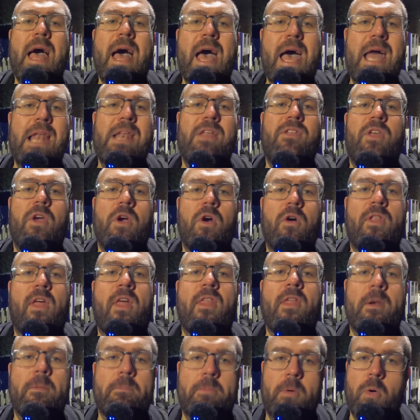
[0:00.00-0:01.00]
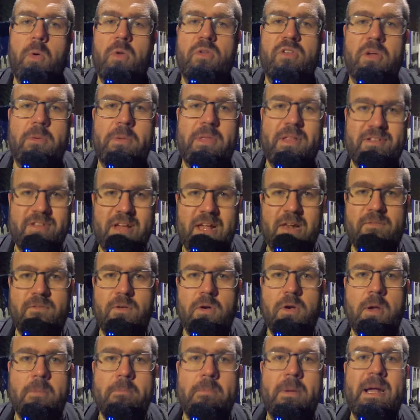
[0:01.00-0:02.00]
anything other than a poster with a
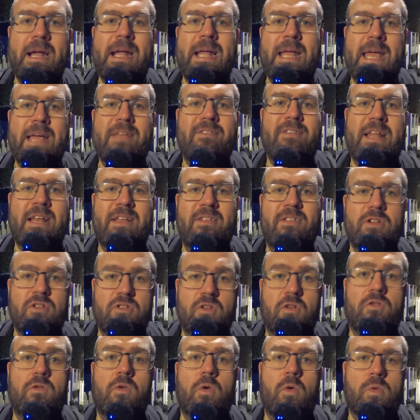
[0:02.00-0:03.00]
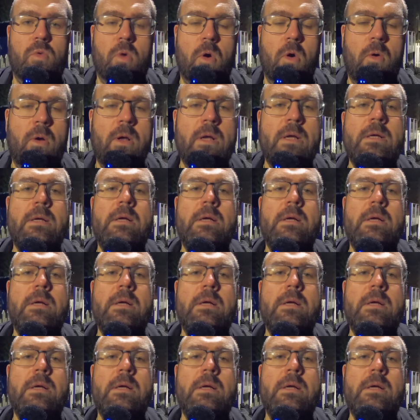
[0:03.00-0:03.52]
telephone number in case anything does go wrong.